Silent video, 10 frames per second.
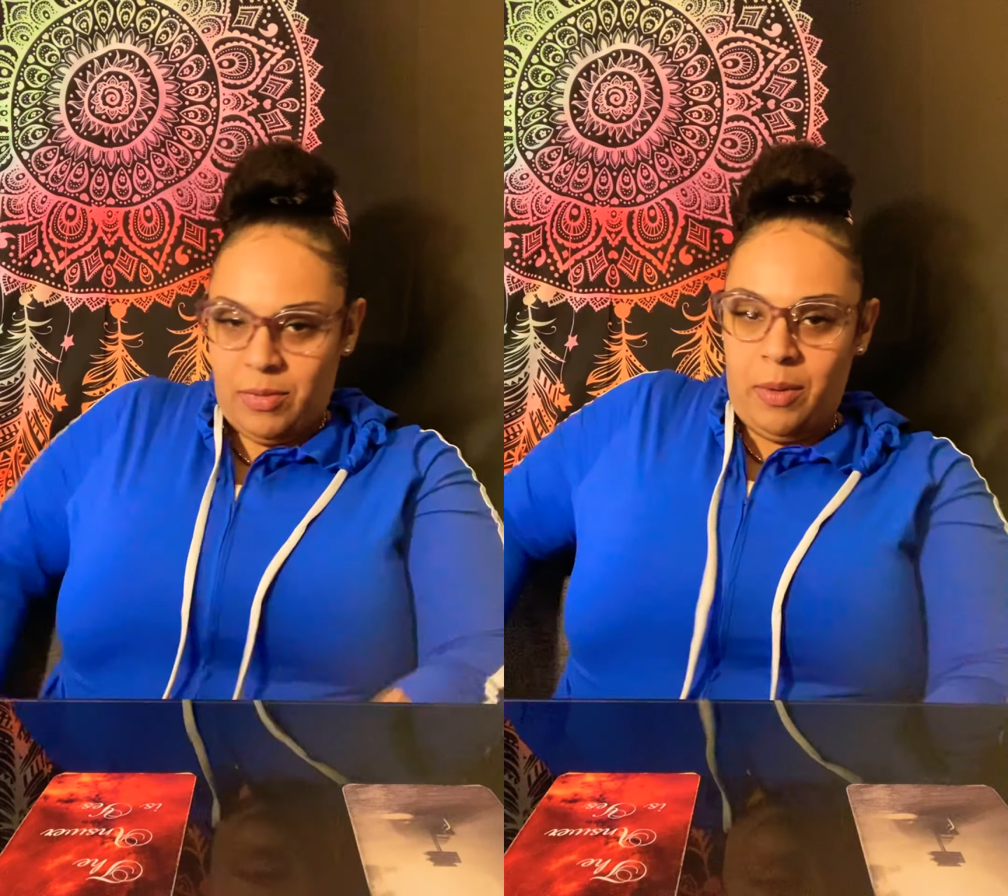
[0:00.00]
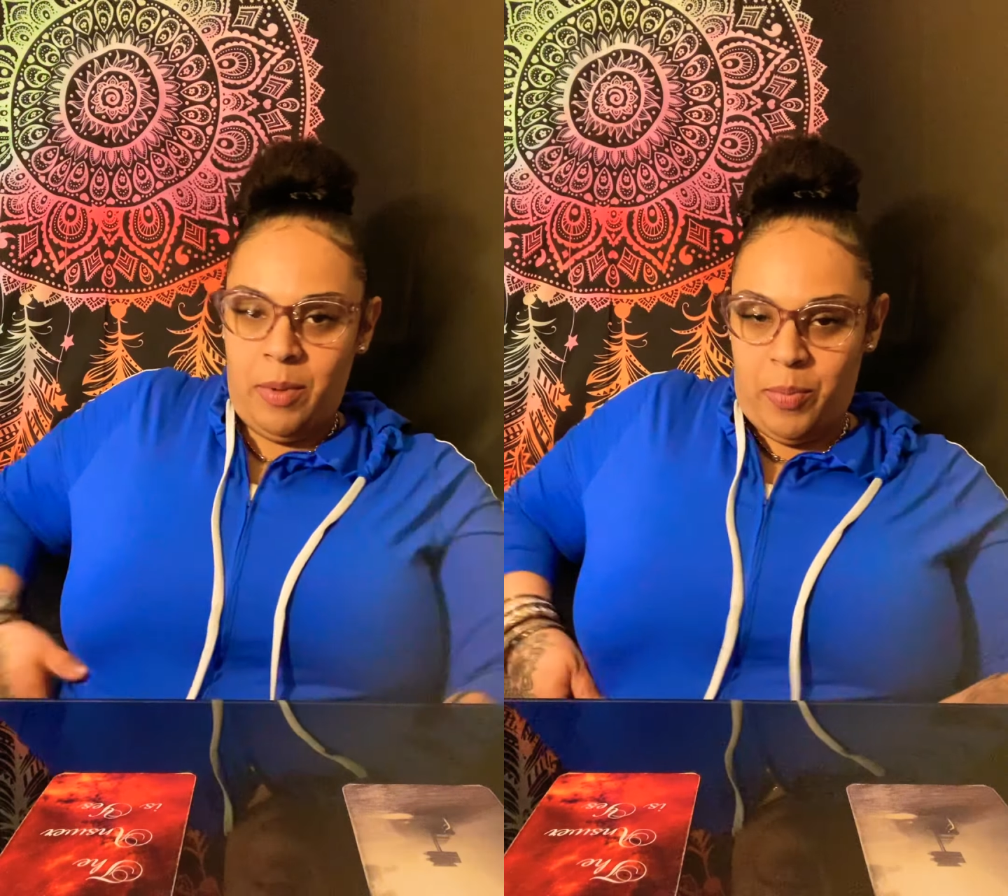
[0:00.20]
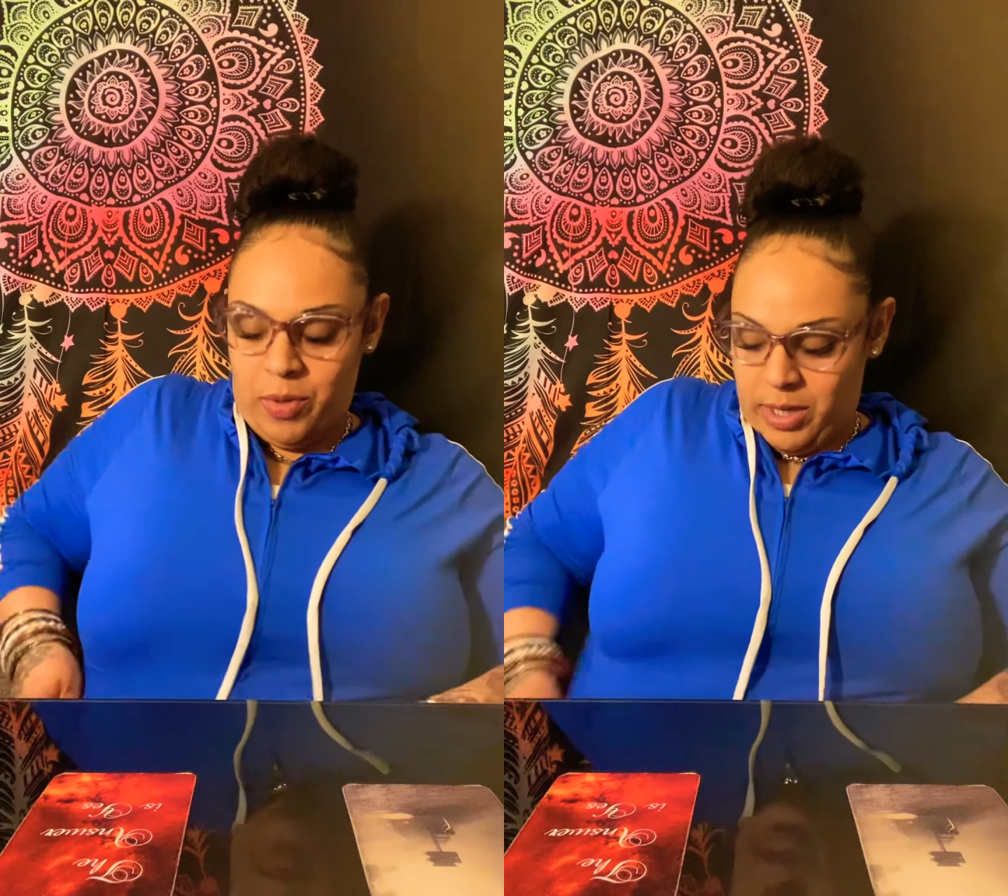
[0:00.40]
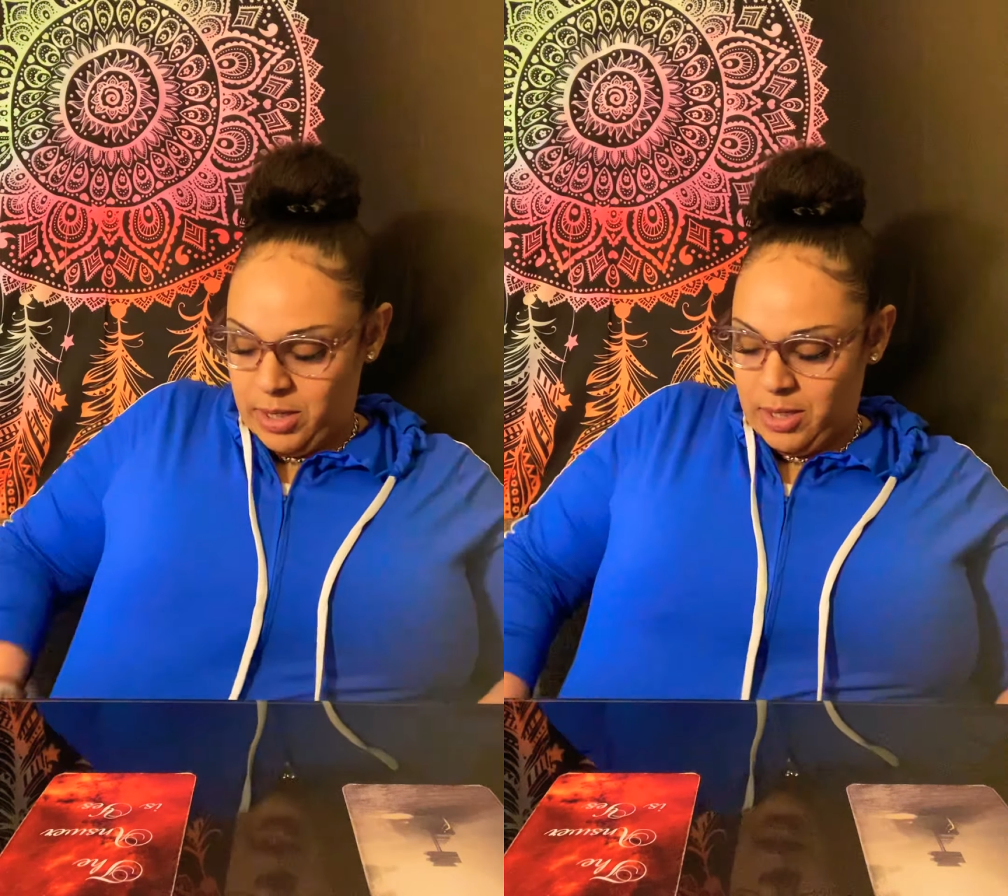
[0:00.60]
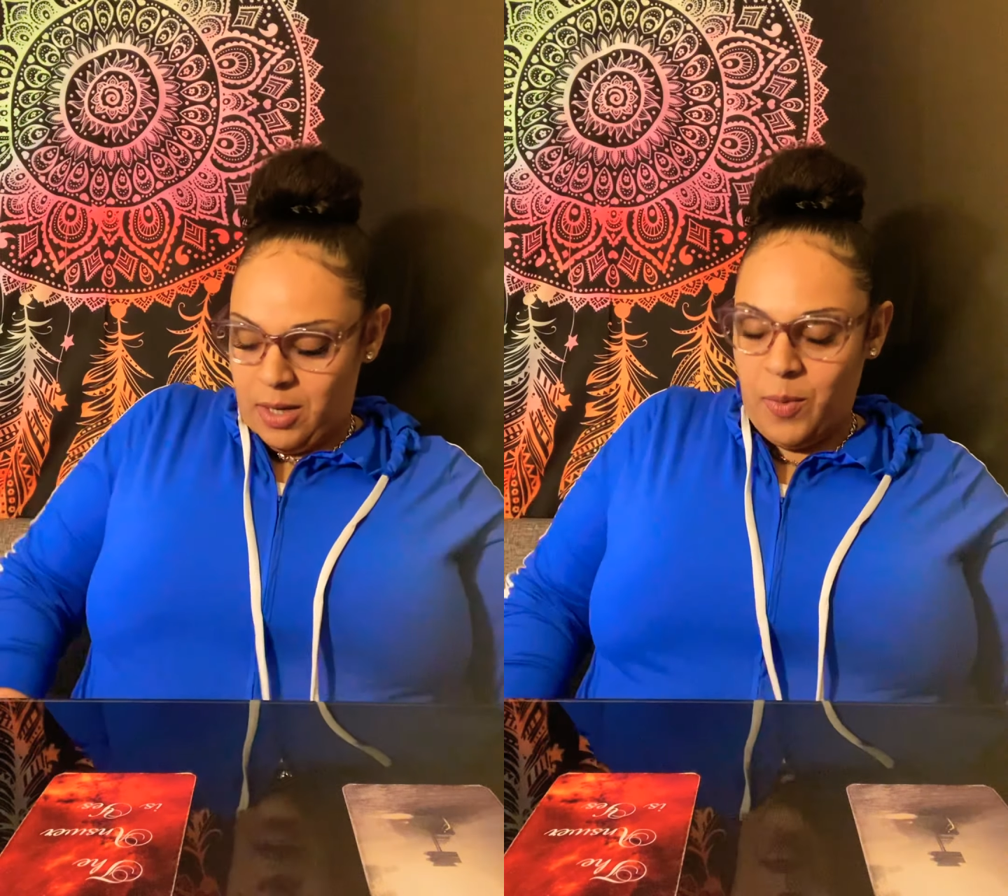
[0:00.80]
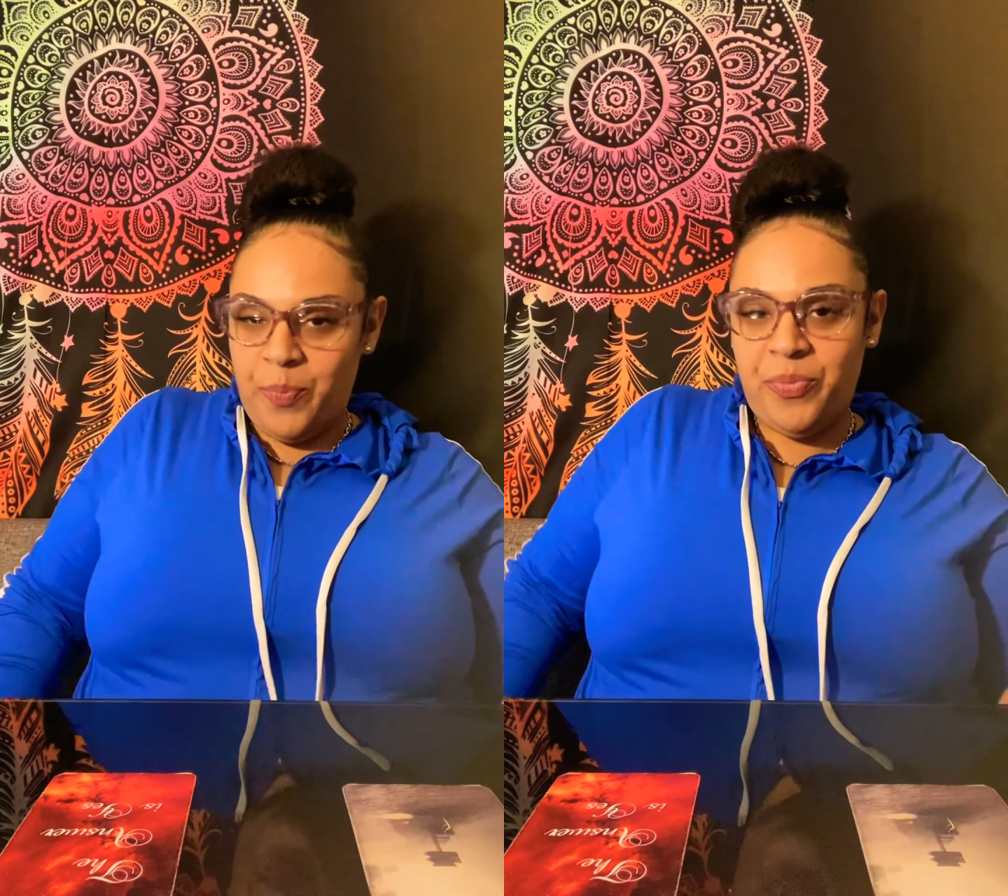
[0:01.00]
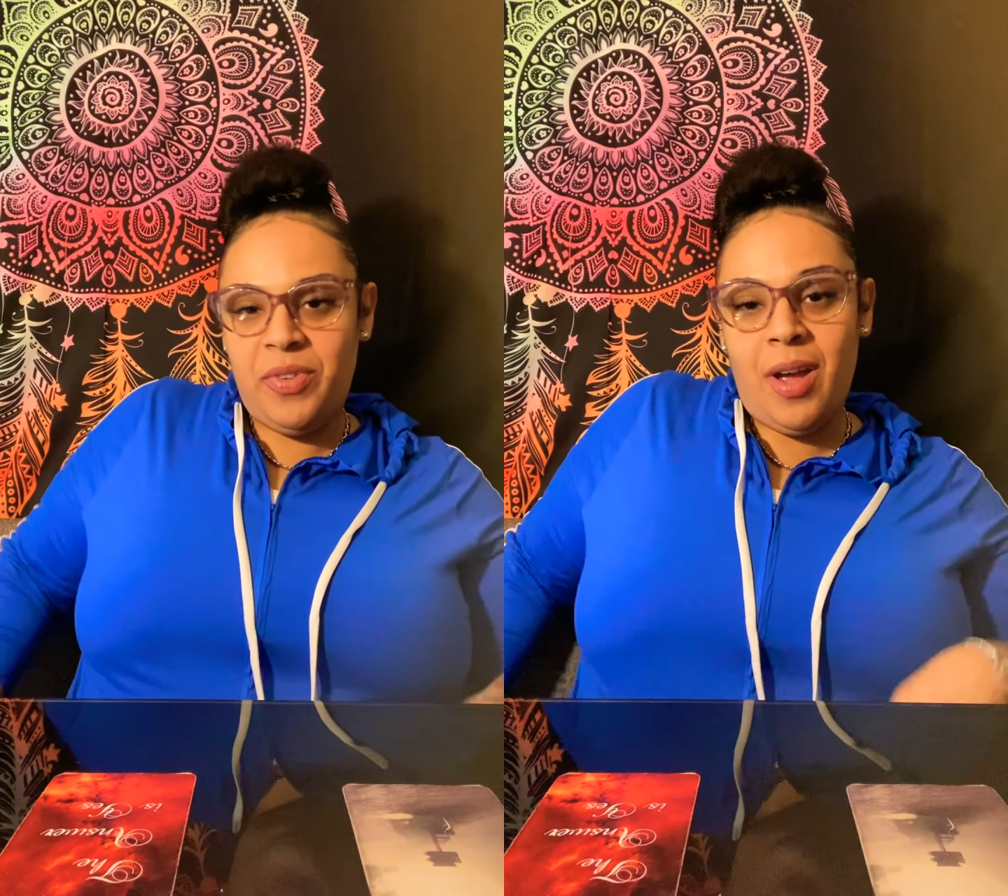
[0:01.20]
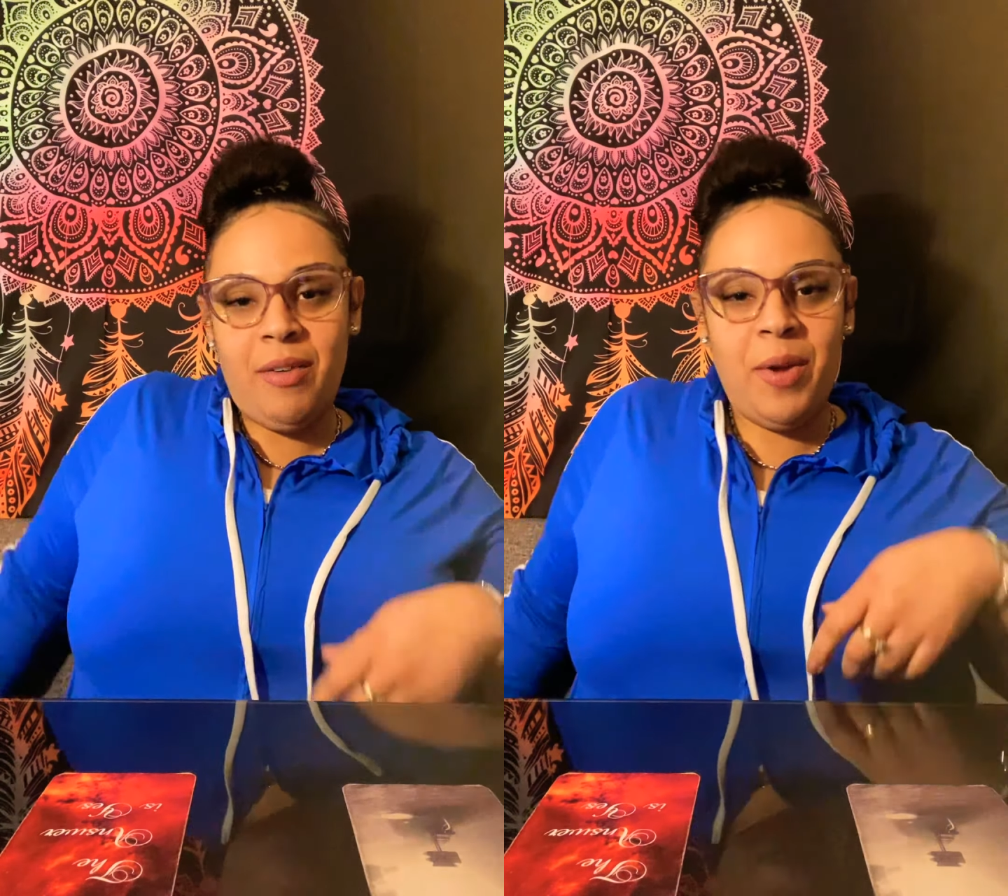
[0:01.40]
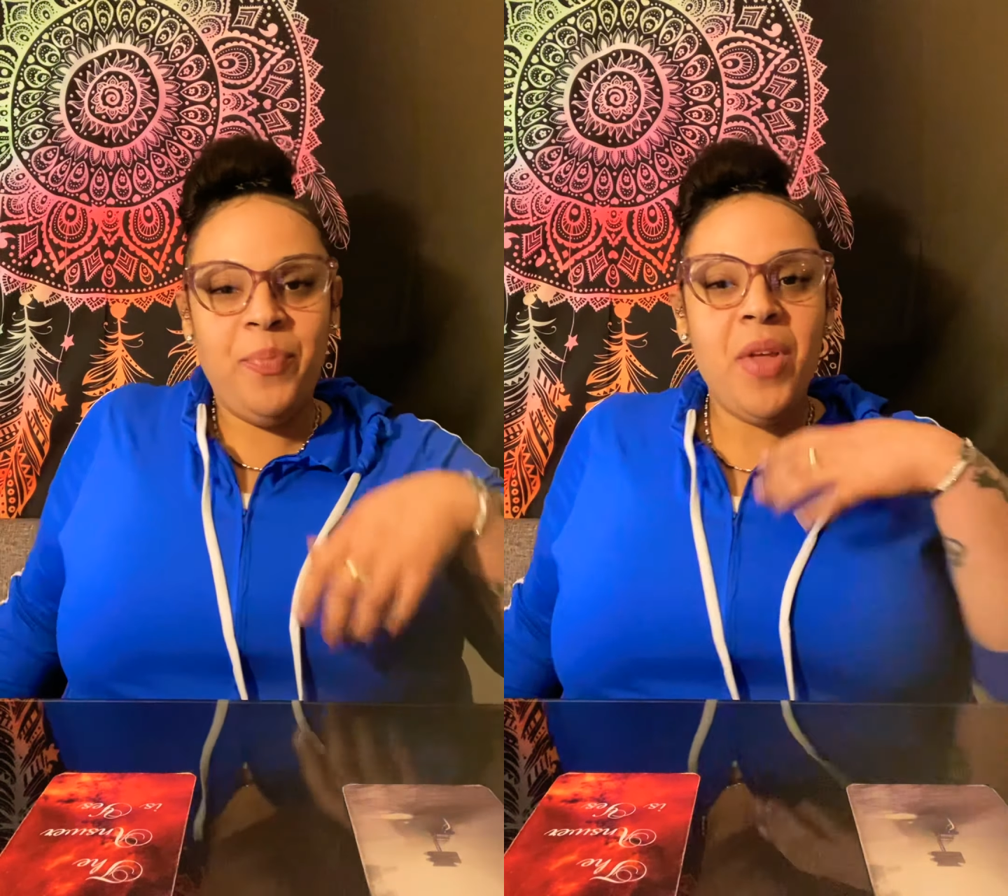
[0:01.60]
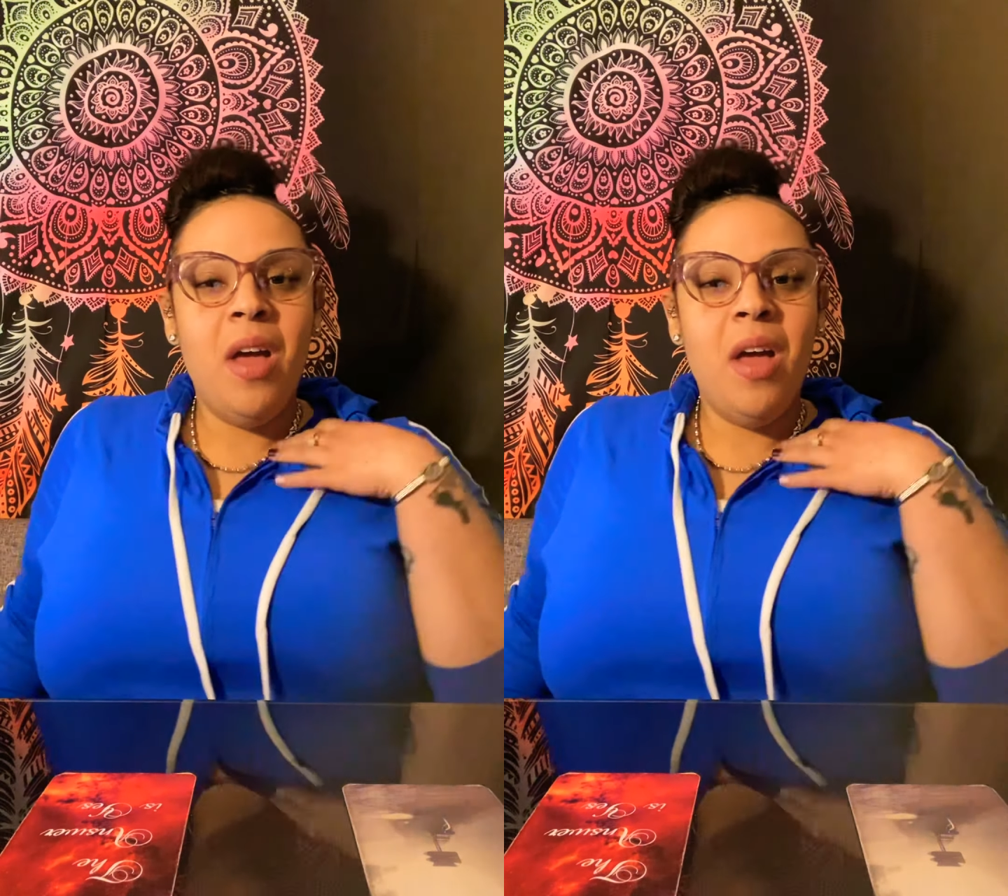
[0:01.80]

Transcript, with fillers: let me pull that down. Sorry.